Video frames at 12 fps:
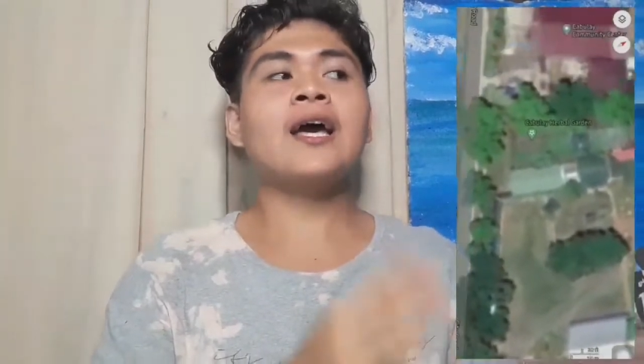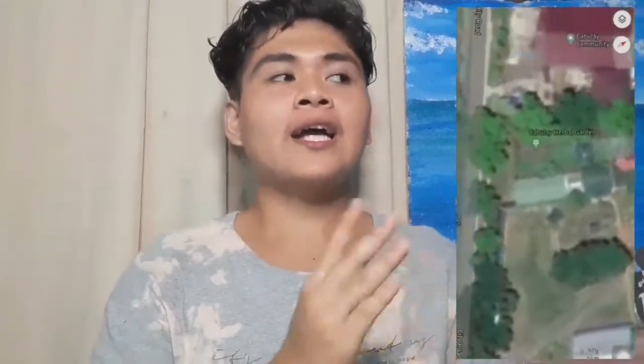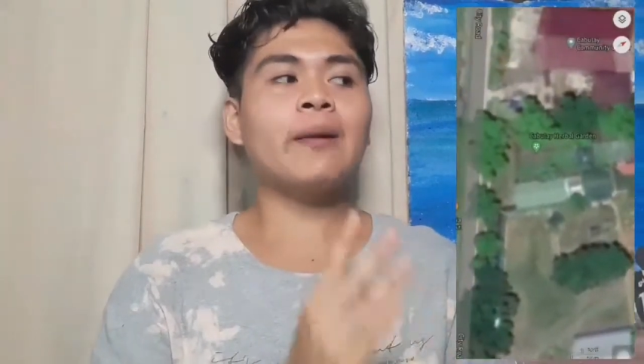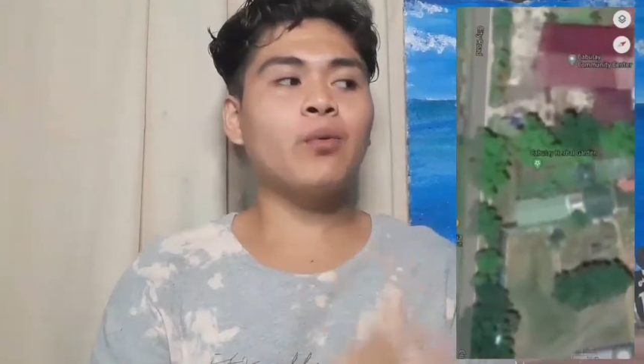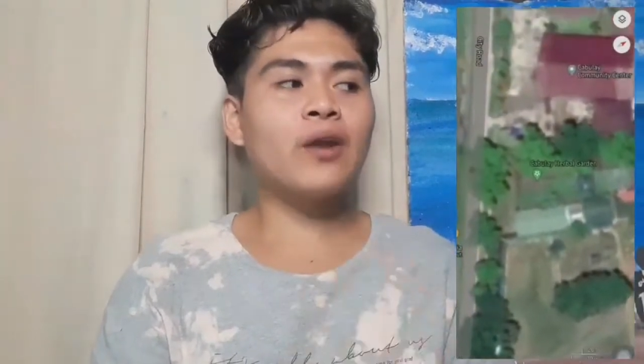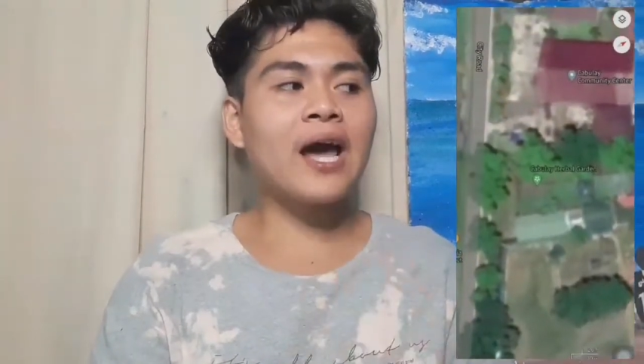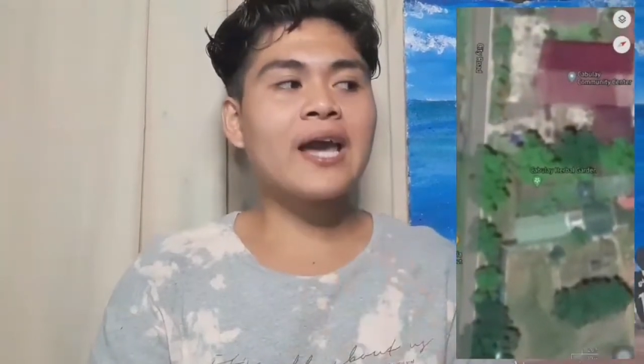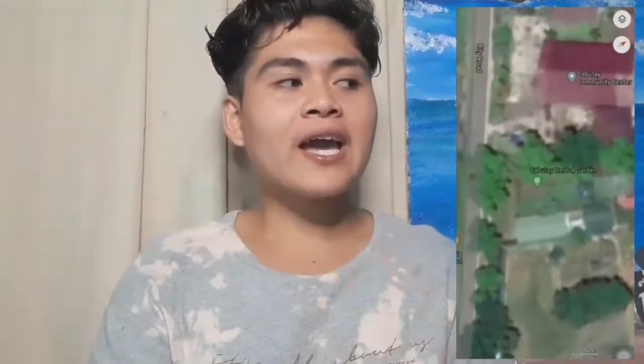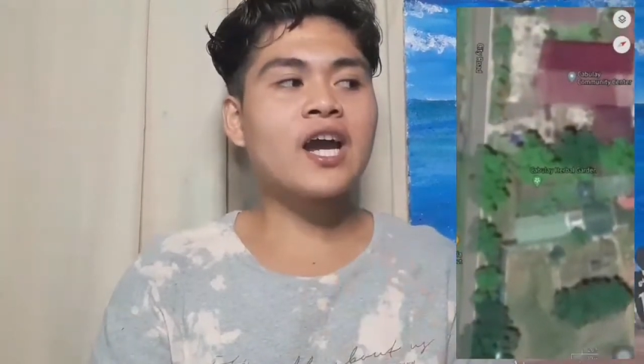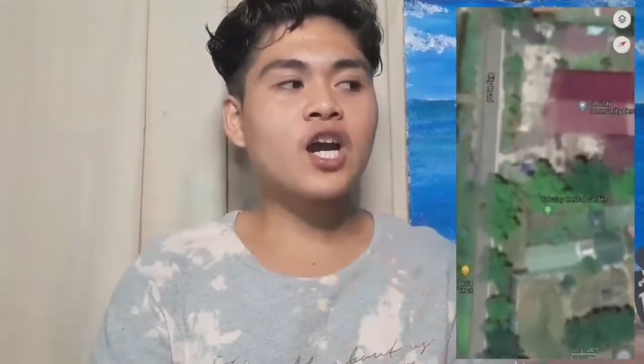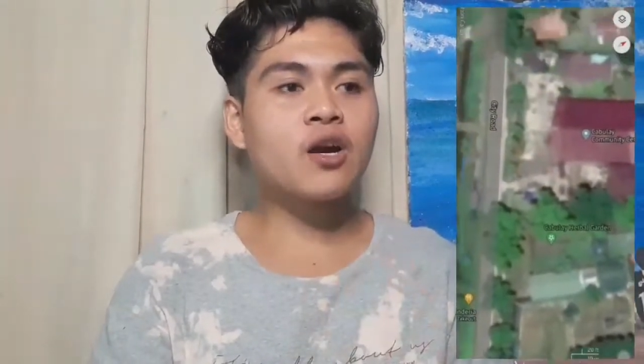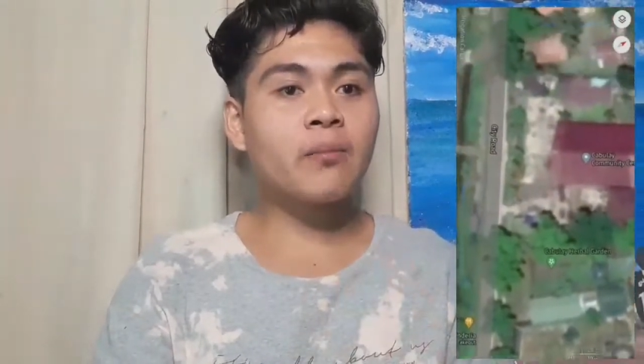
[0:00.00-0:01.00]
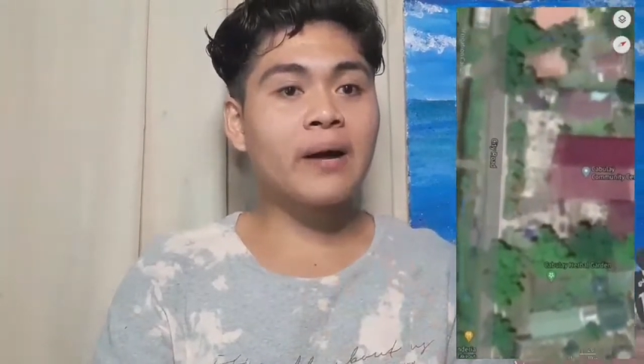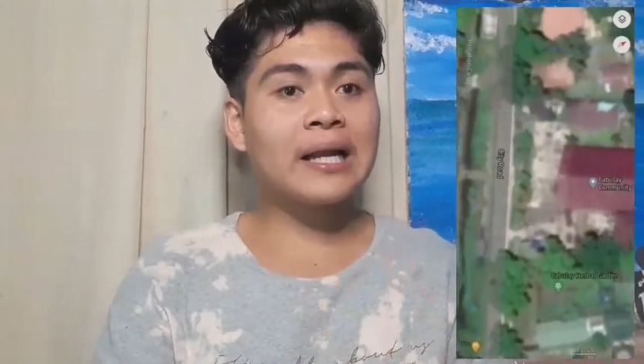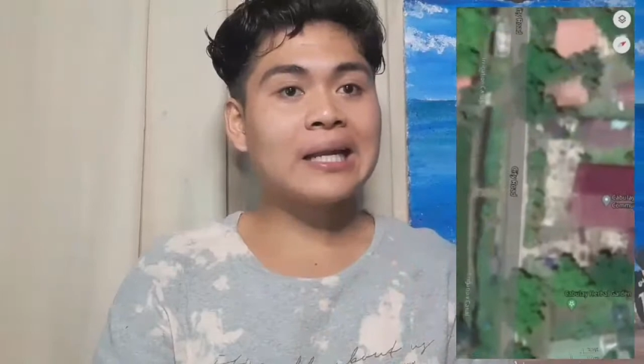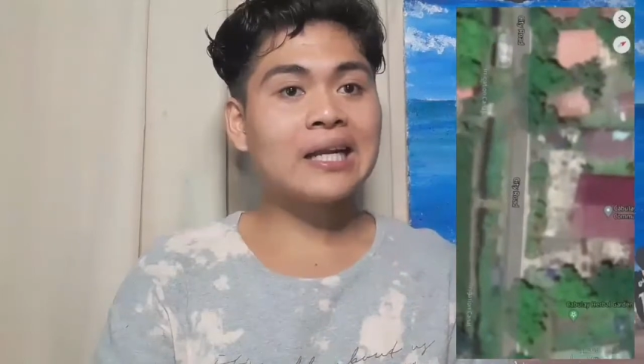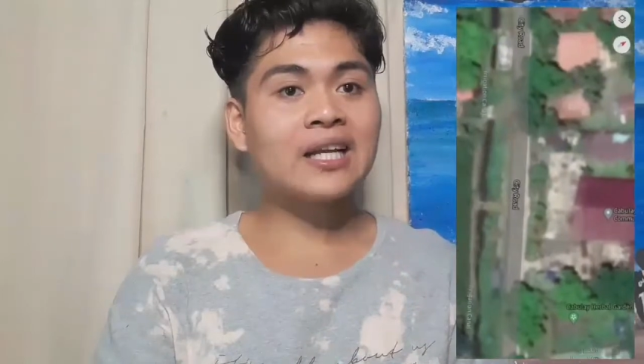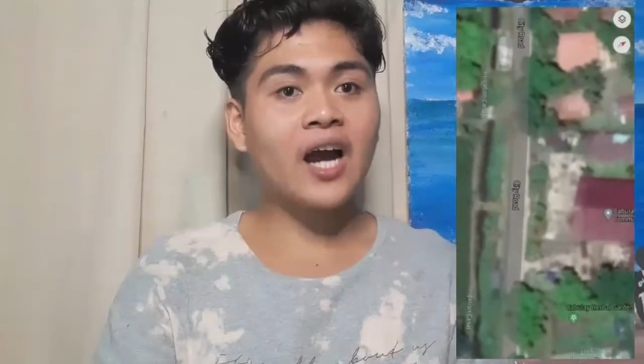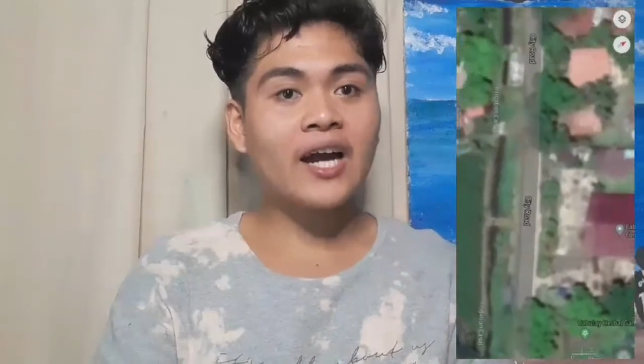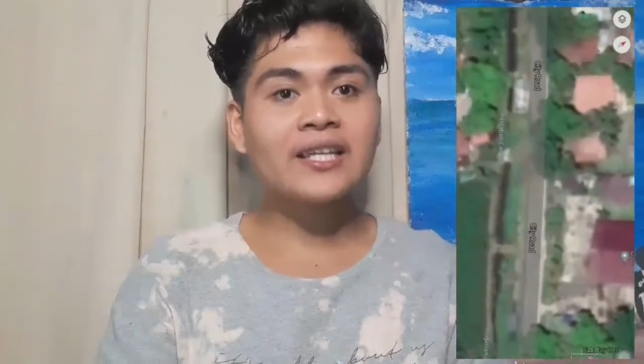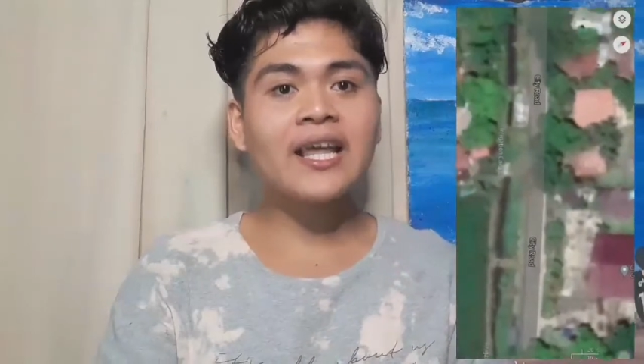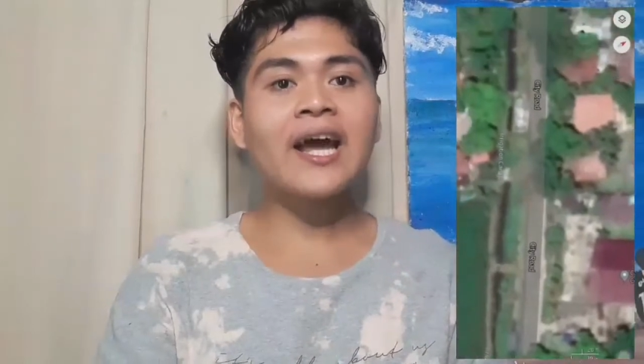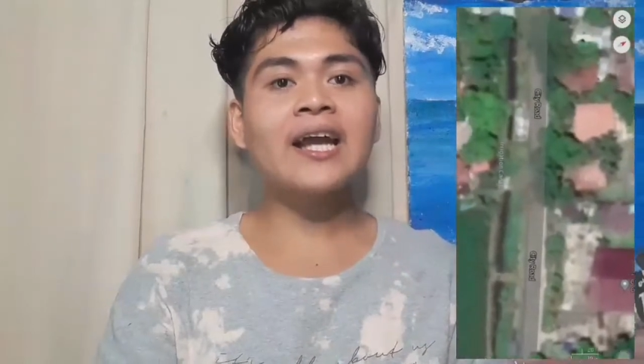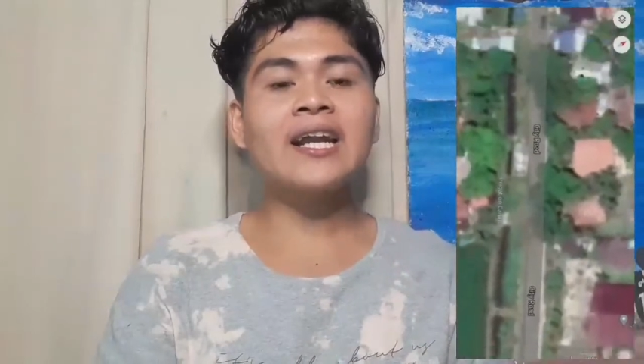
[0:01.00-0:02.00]
Cabulay Herbal
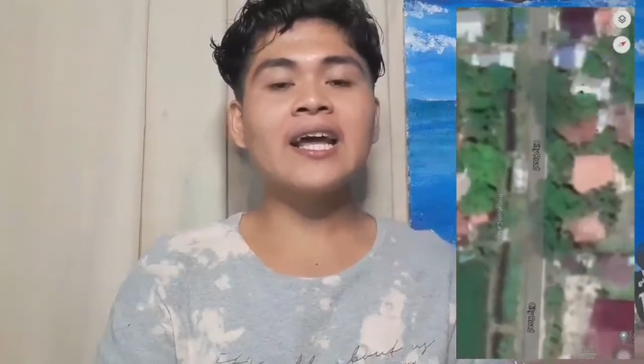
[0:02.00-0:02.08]
Garden,